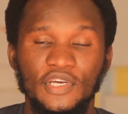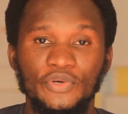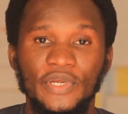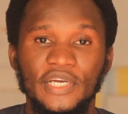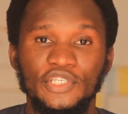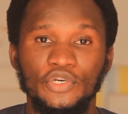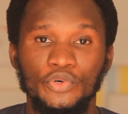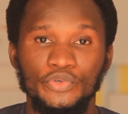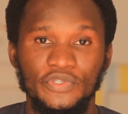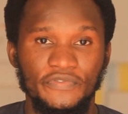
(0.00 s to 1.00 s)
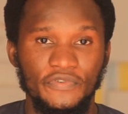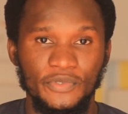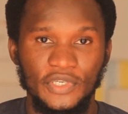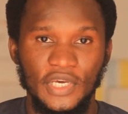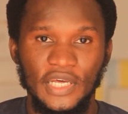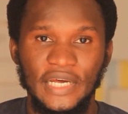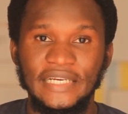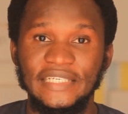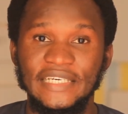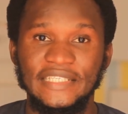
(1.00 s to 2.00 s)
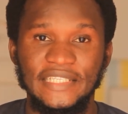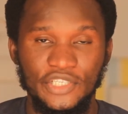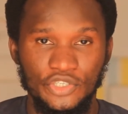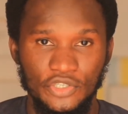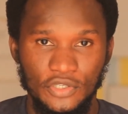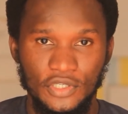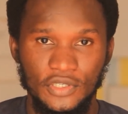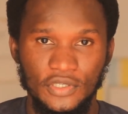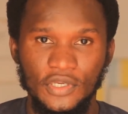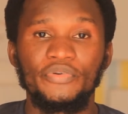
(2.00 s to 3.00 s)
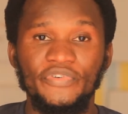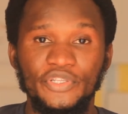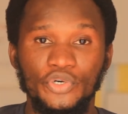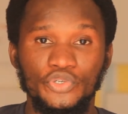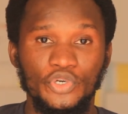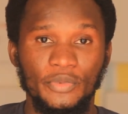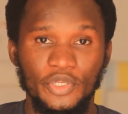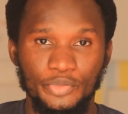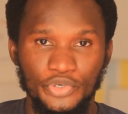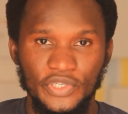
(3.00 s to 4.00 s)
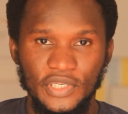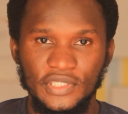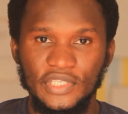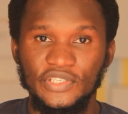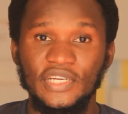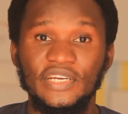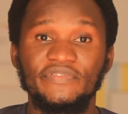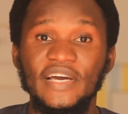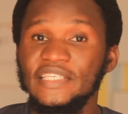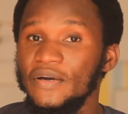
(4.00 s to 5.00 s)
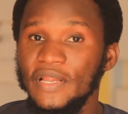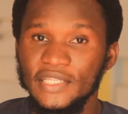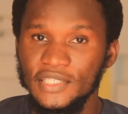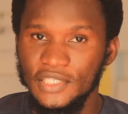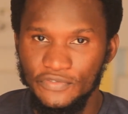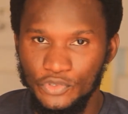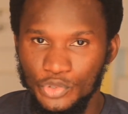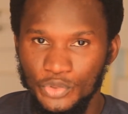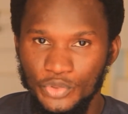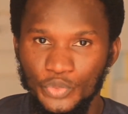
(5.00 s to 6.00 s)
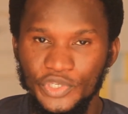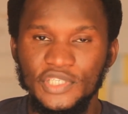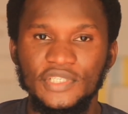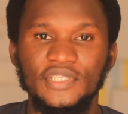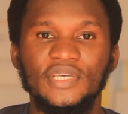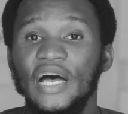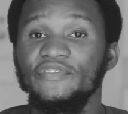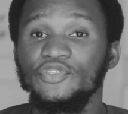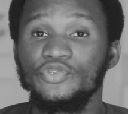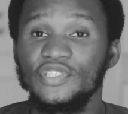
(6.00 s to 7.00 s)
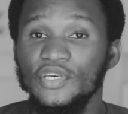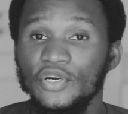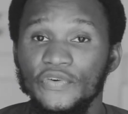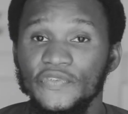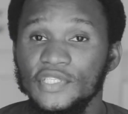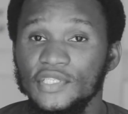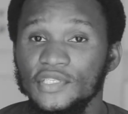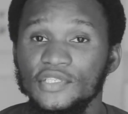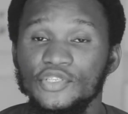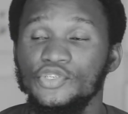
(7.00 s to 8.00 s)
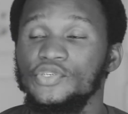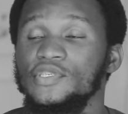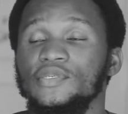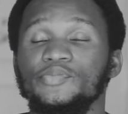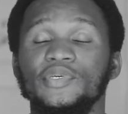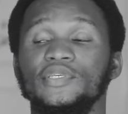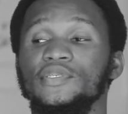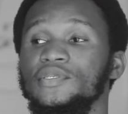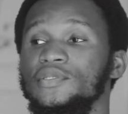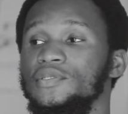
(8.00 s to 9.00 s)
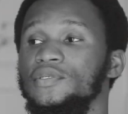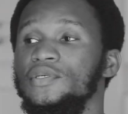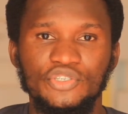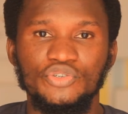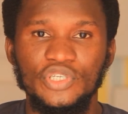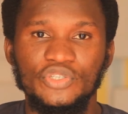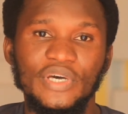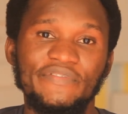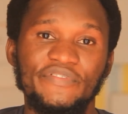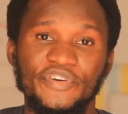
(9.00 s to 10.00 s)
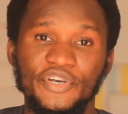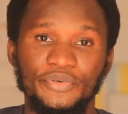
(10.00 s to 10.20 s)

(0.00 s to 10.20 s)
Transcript: the glue that actually holds the film together, and there are stages to this. But before I talk to you about the process, there's an advice I would like to give to you, which is having to say all of these things is just amazing. You need to have a very